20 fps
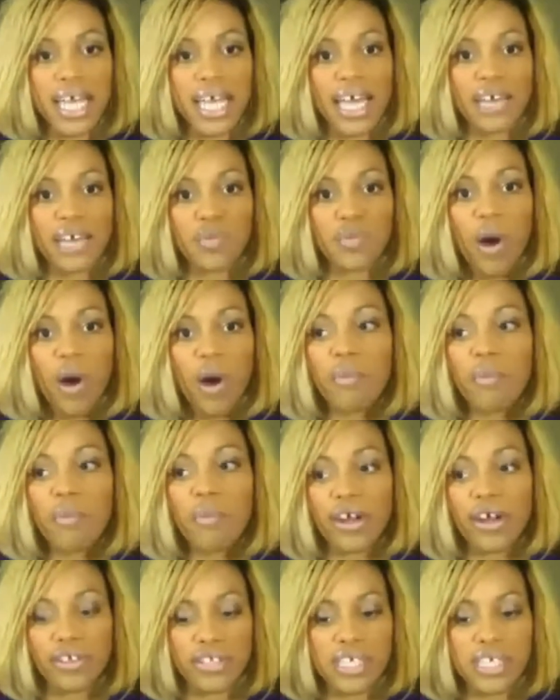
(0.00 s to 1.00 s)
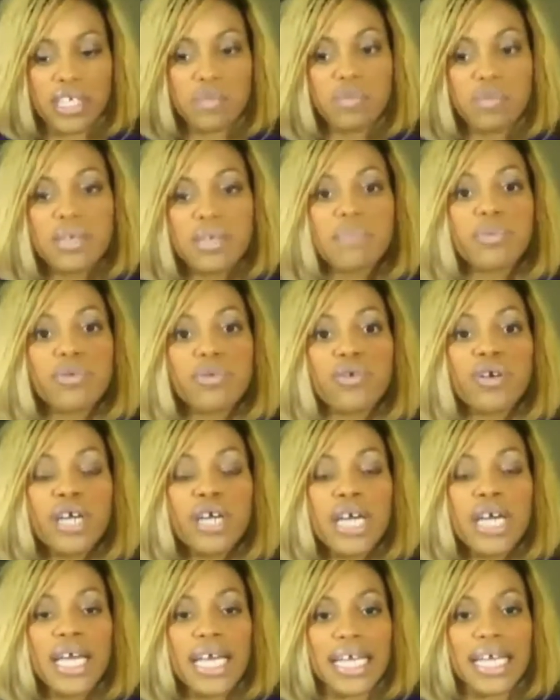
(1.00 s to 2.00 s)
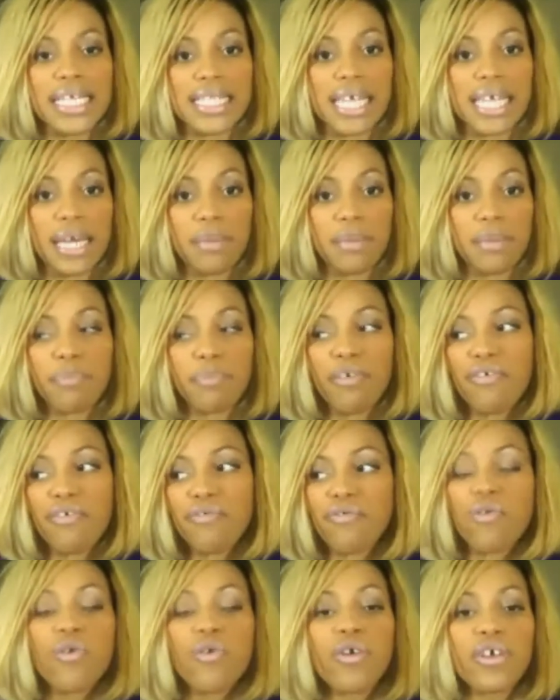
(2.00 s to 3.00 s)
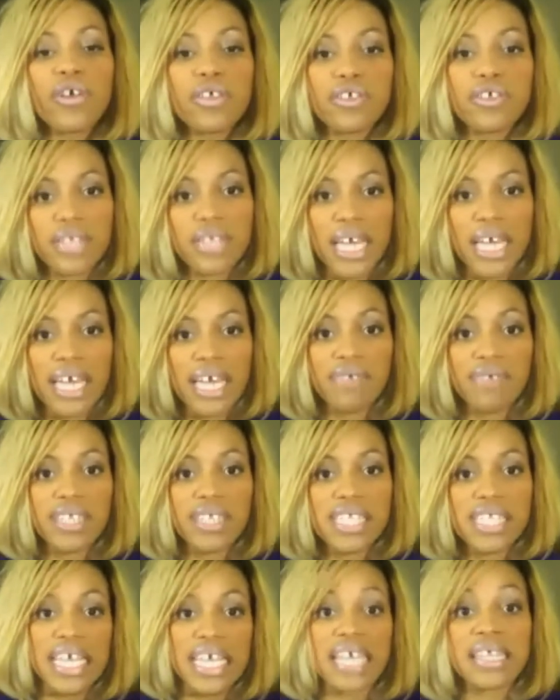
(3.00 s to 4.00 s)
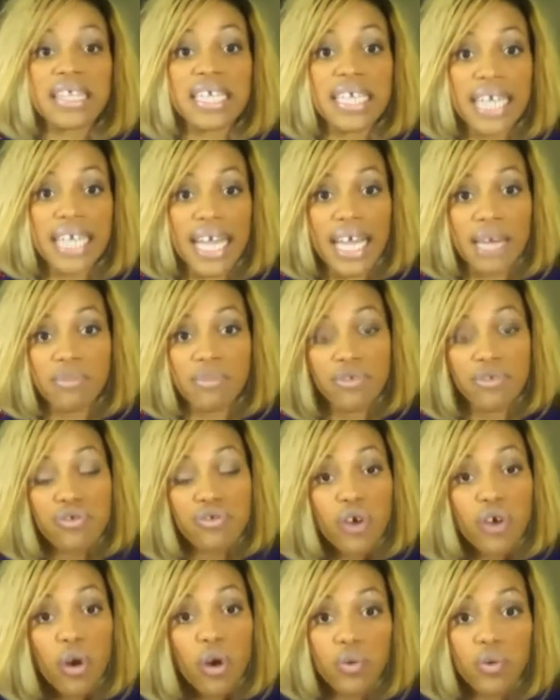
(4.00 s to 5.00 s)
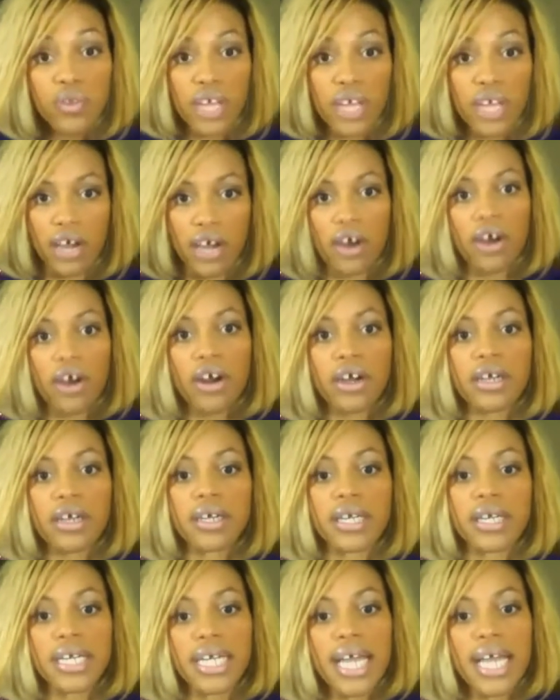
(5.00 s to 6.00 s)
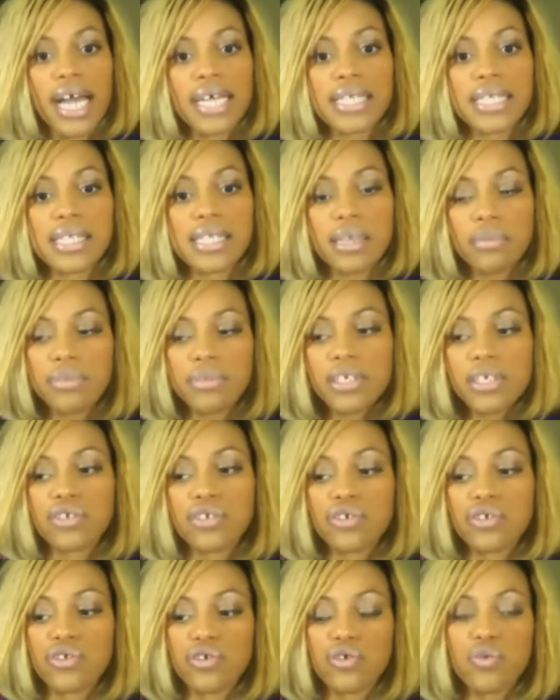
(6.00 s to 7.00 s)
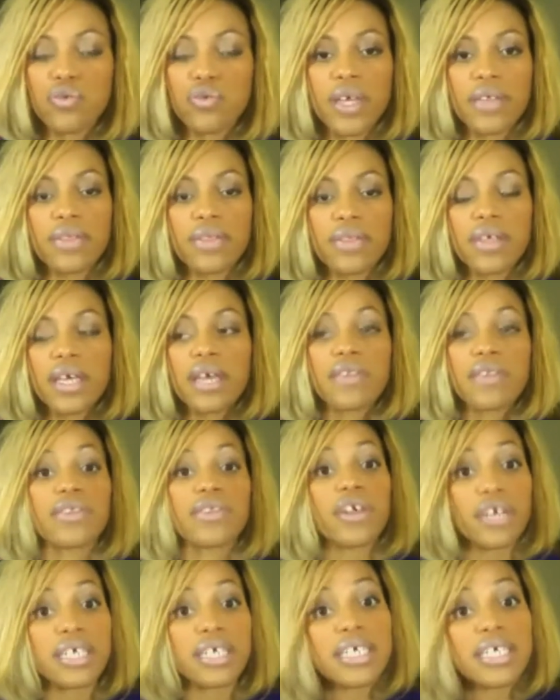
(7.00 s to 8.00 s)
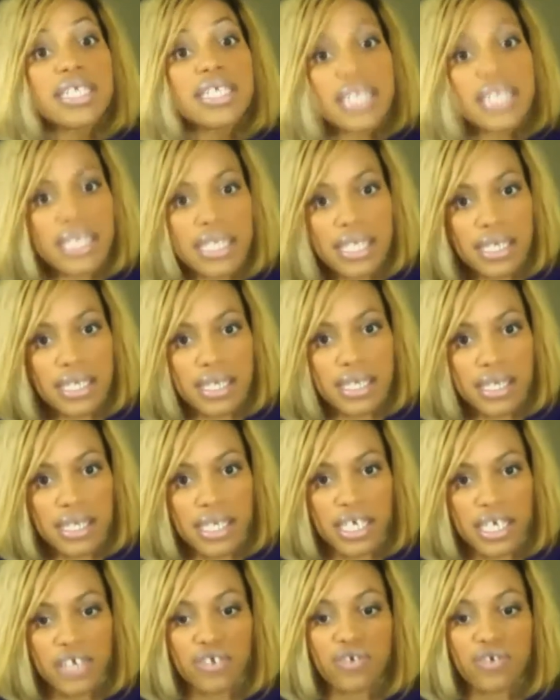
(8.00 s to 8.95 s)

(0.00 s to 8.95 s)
Walmart. These people, it's before they even say the name, you know who they are, and it has something to do with their consistency,